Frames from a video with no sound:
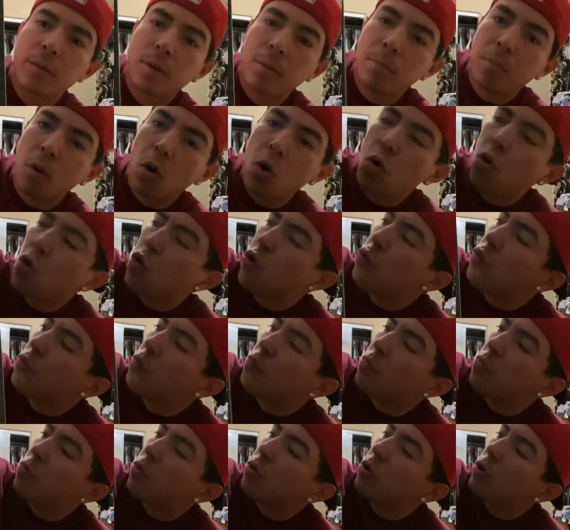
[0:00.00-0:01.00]

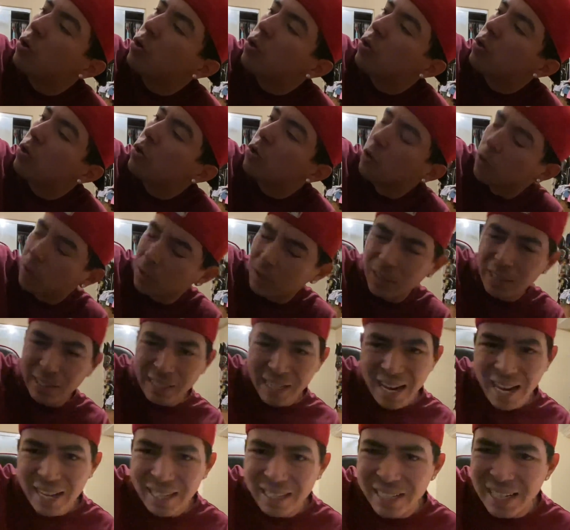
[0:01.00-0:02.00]
Boom. The
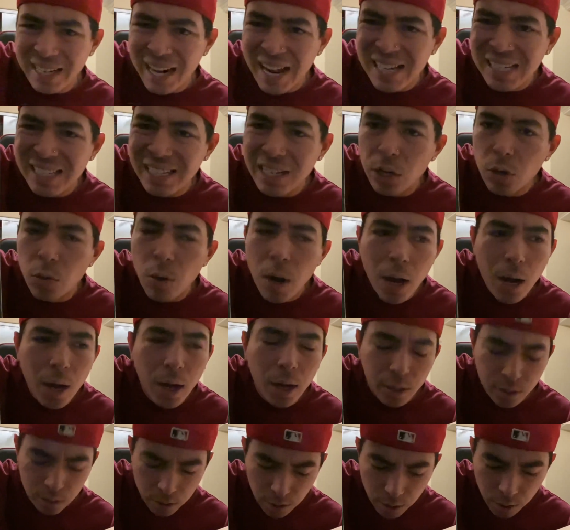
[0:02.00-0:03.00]
nice little
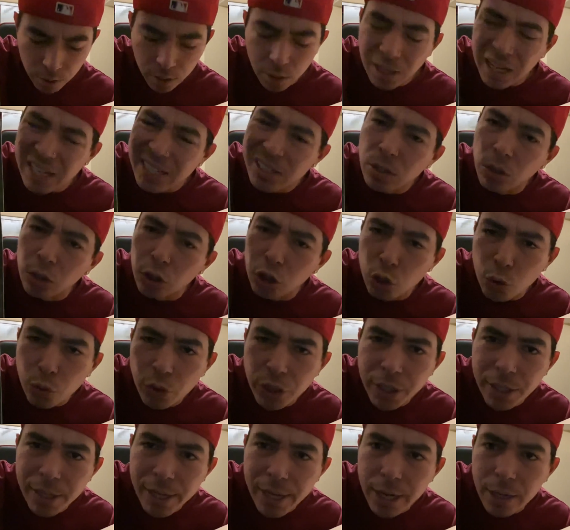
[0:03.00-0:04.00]

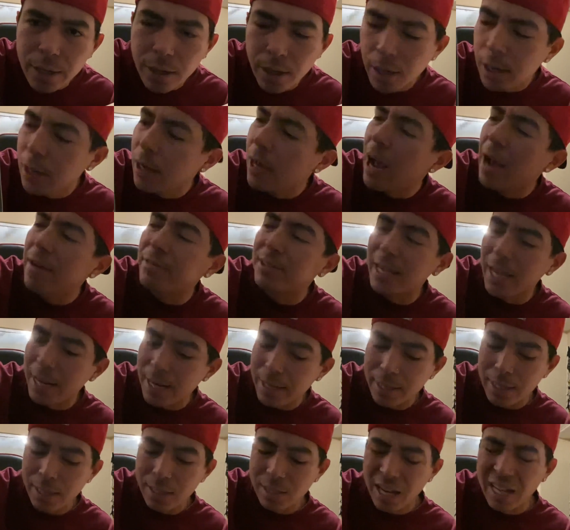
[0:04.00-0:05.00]
Gucci there. I've
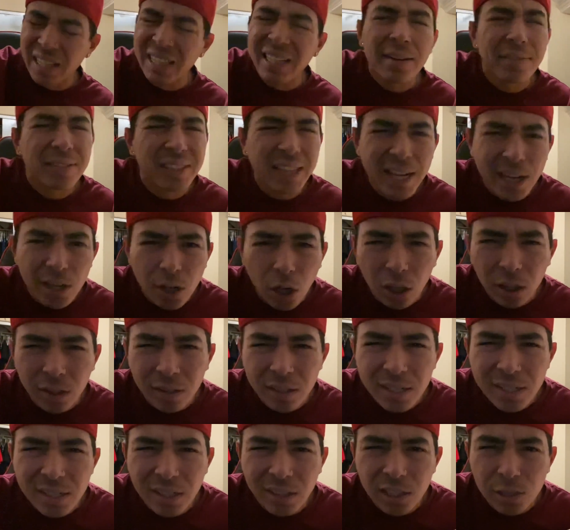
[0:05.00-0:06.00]
skated these. I think I've skated all of
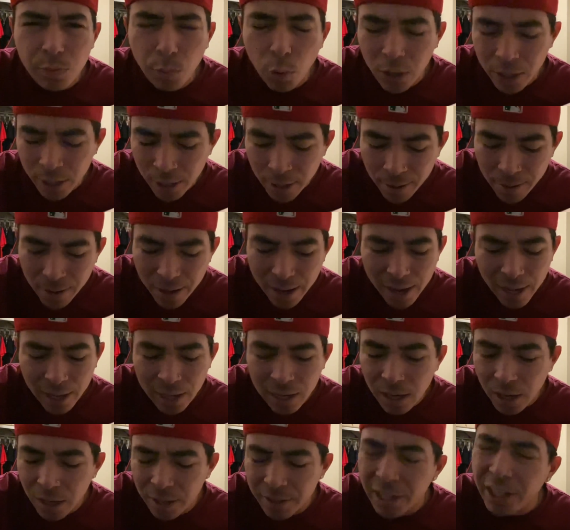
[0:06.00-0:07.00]
these at this point, and
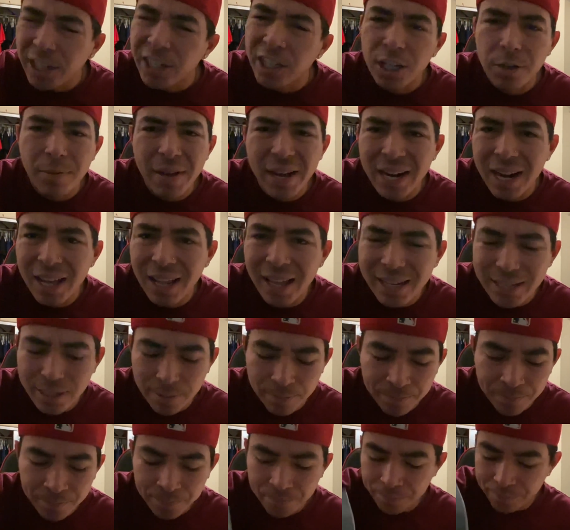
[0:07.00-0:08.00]
they're good, man. I like
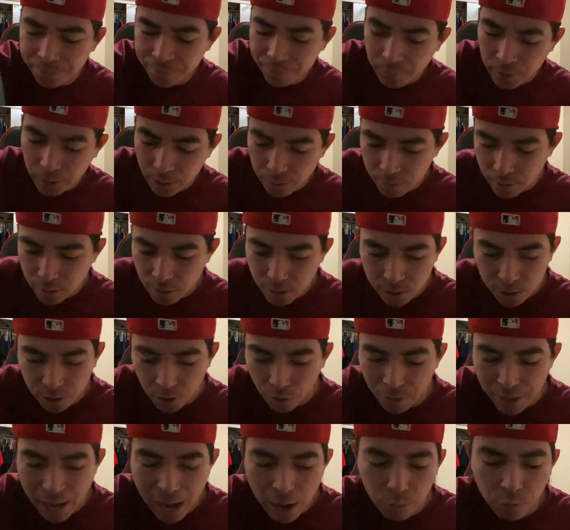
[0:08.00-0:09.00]
them.
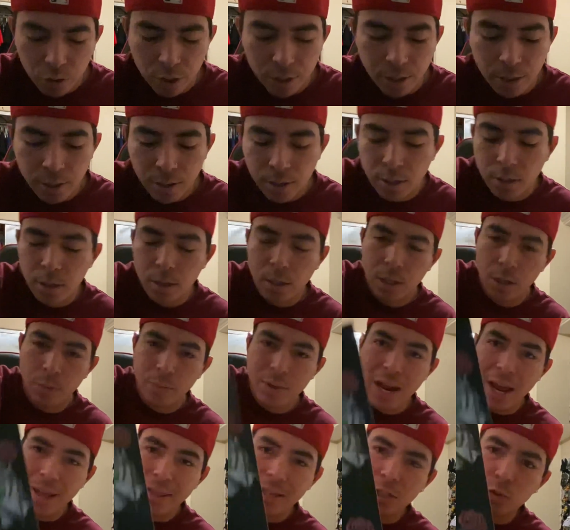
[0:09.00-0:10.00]
So that one, and
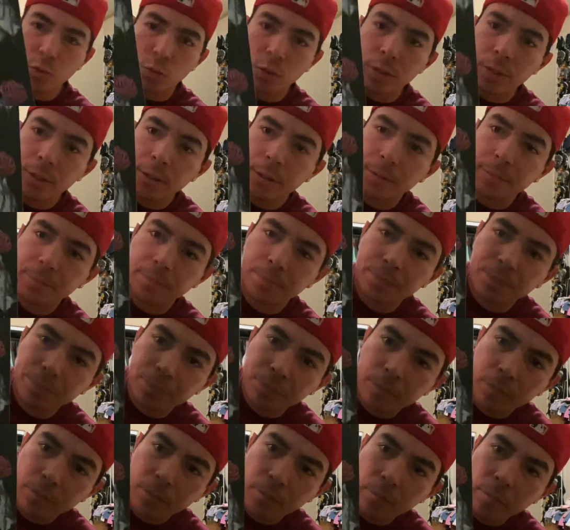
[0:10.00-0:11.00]
yeah, this one.
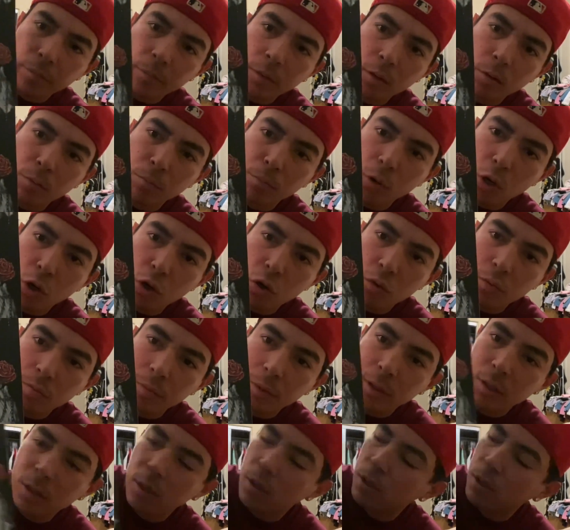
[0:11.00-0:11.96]
Boom.